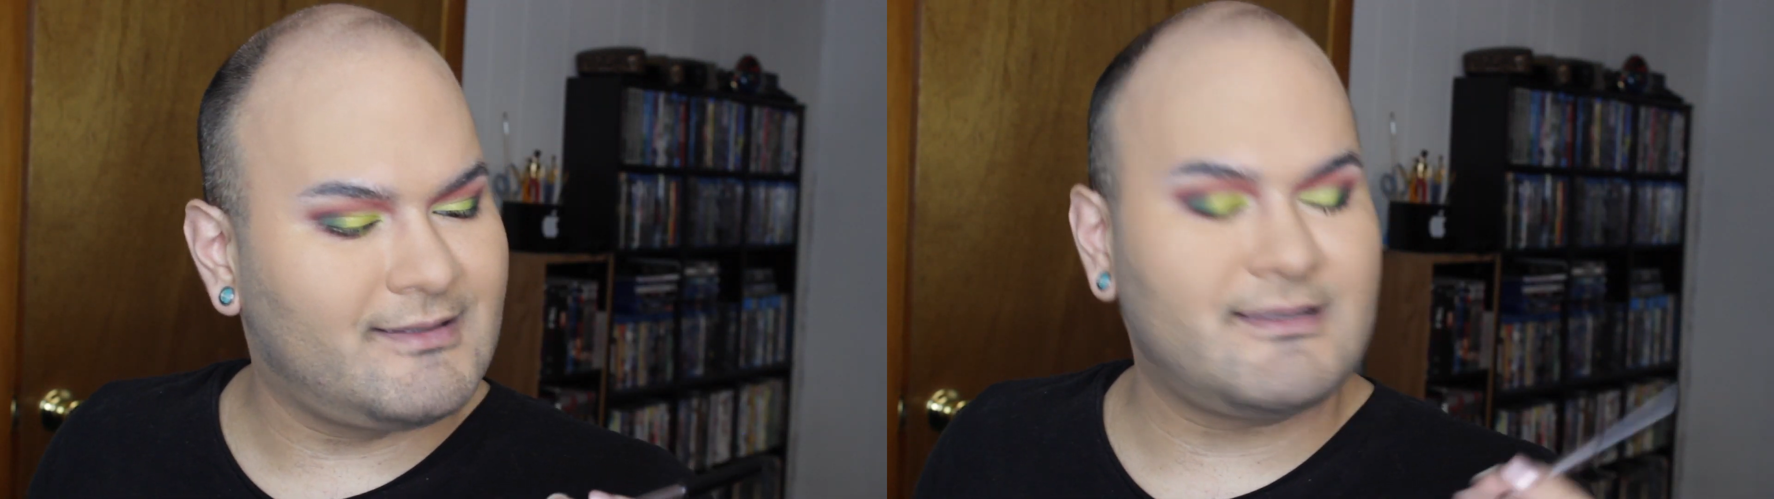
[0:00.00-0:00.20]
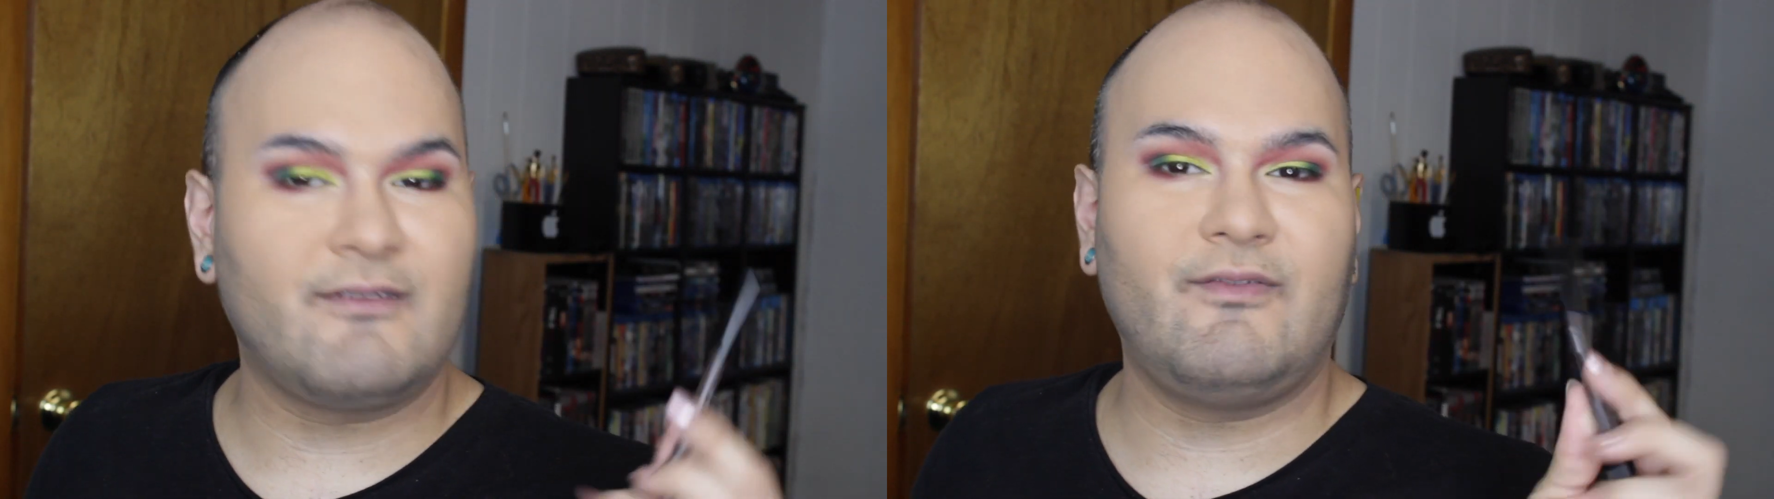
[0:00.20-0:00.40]

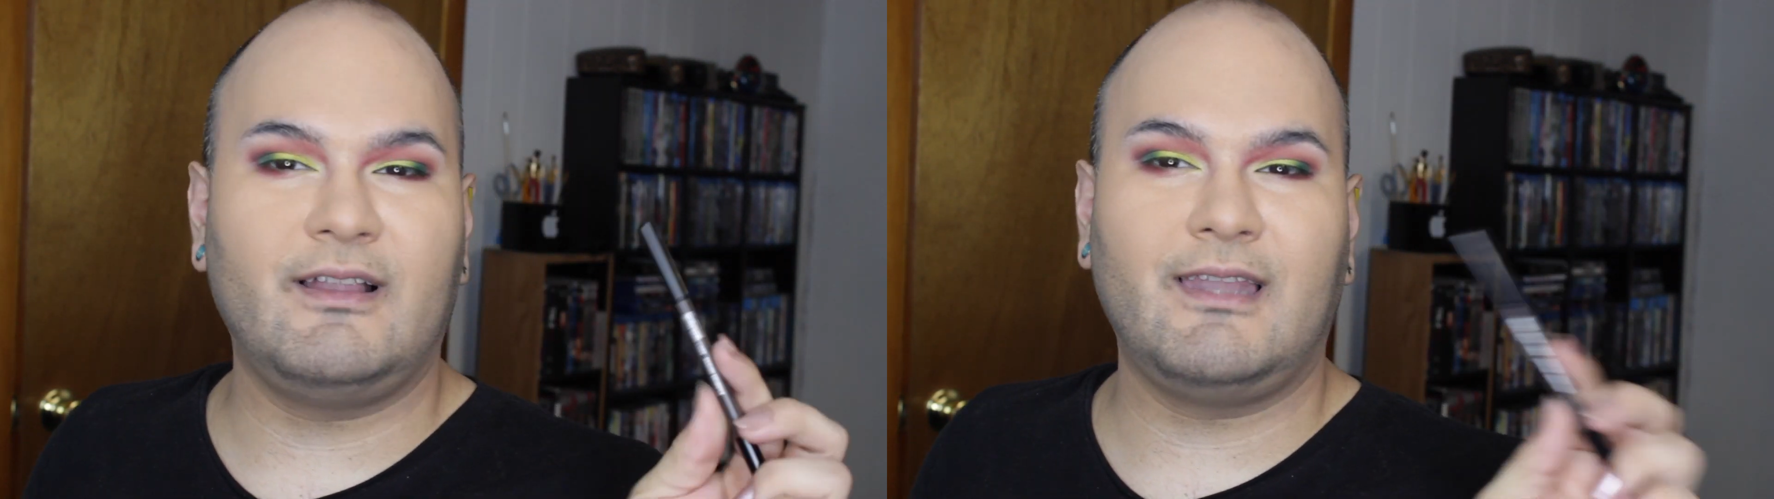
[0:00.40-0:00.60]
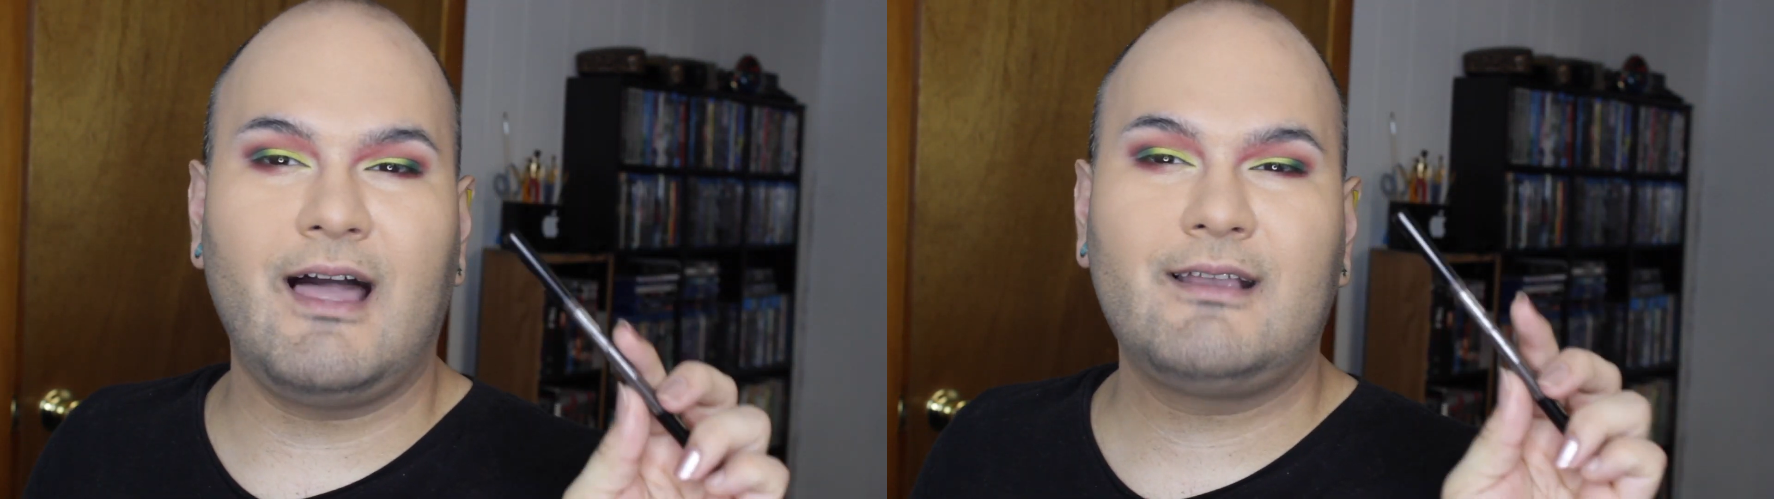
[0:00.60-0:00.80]
It's their
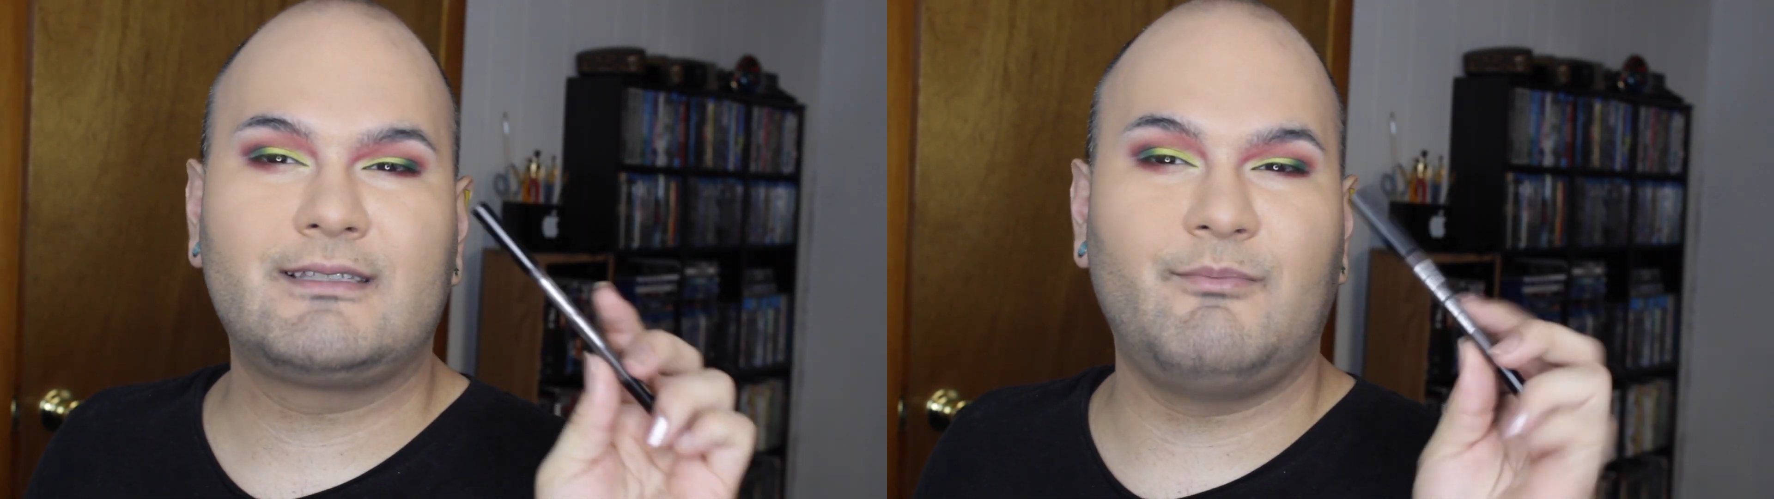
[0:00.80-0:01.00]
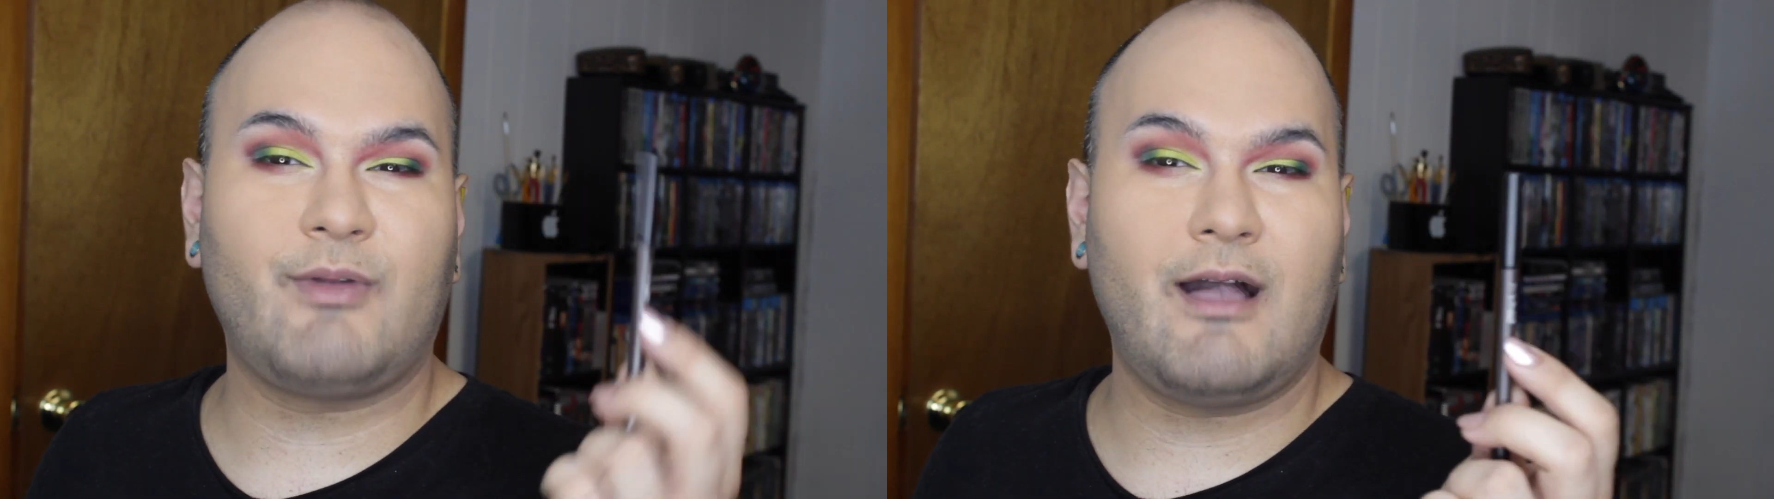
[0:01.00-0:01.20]

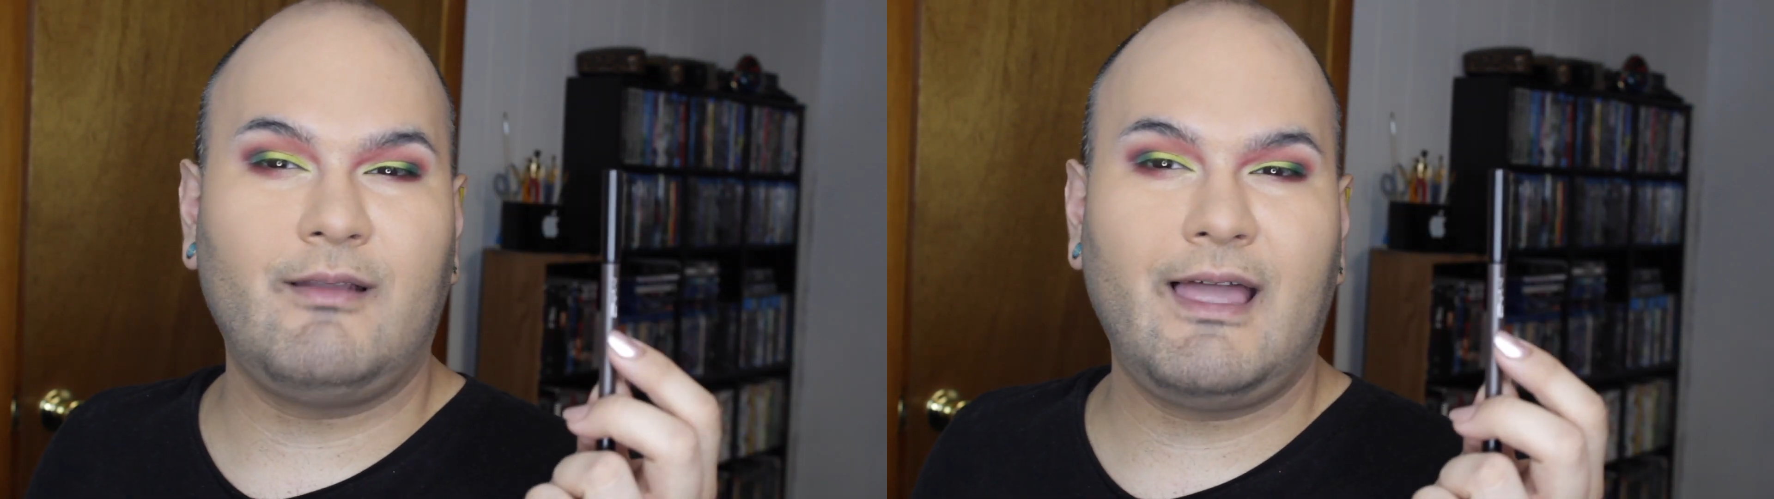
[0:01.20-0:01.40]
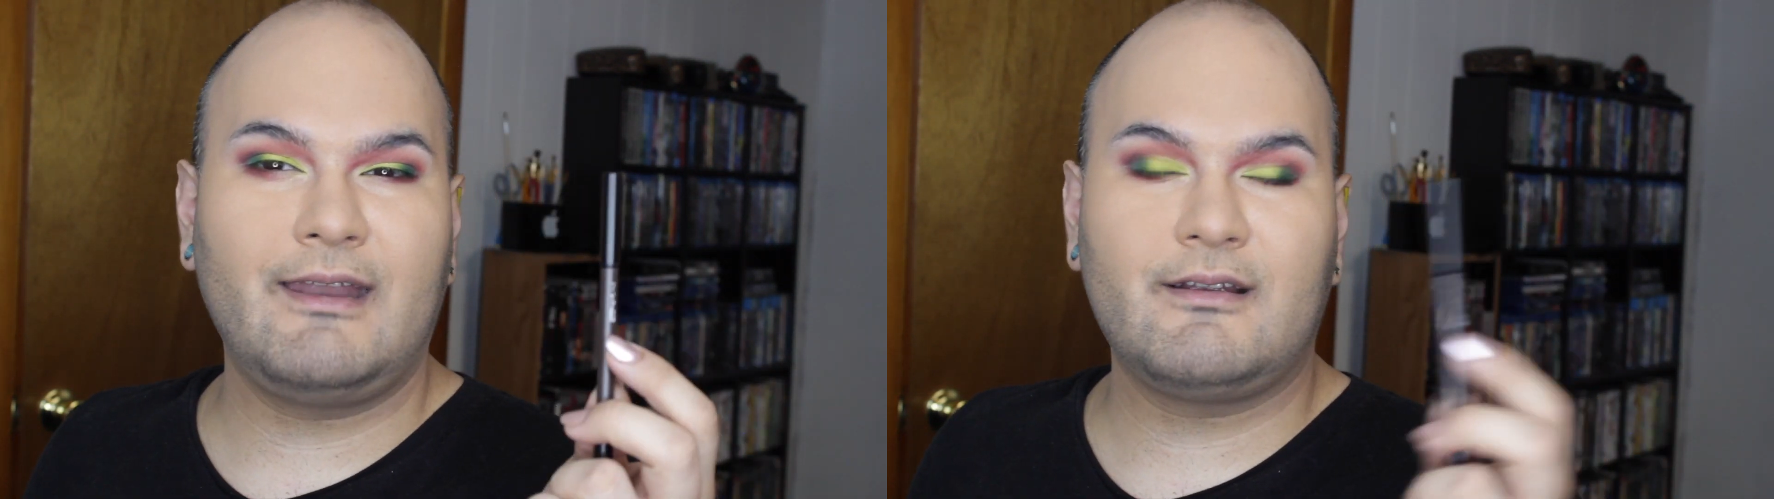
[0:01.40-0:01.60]
Volux
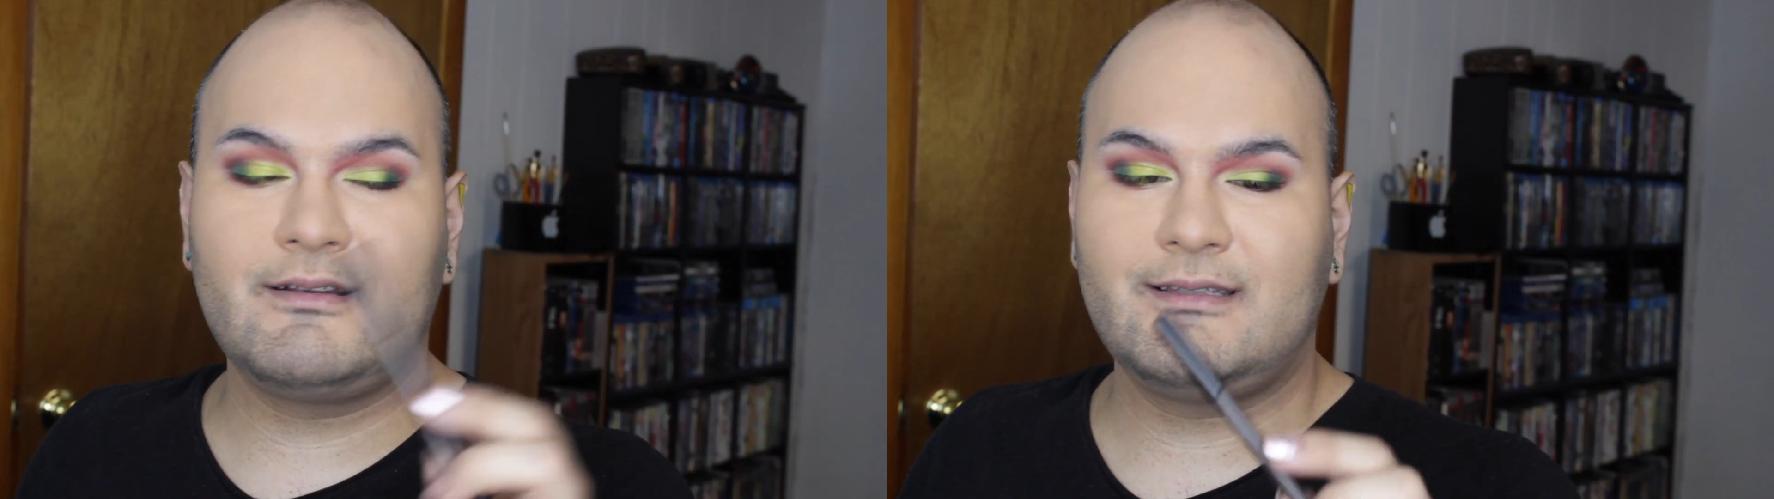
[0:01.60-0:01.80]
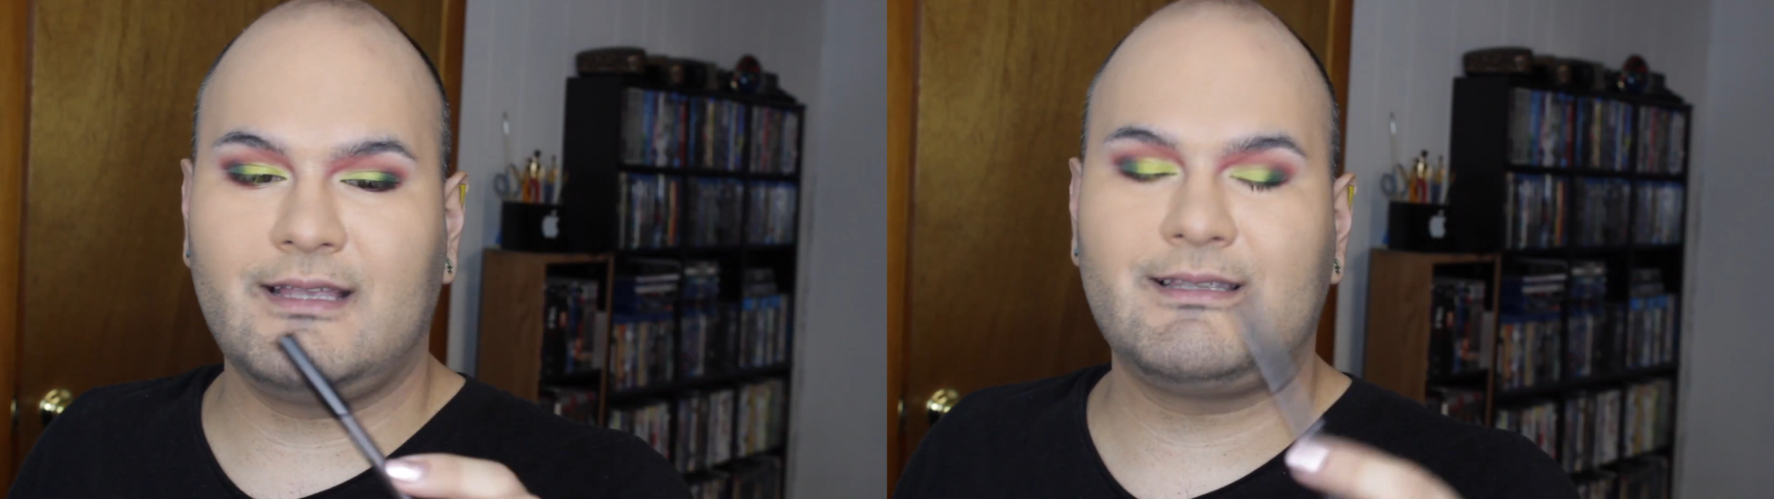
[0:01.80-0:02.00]
brow liners.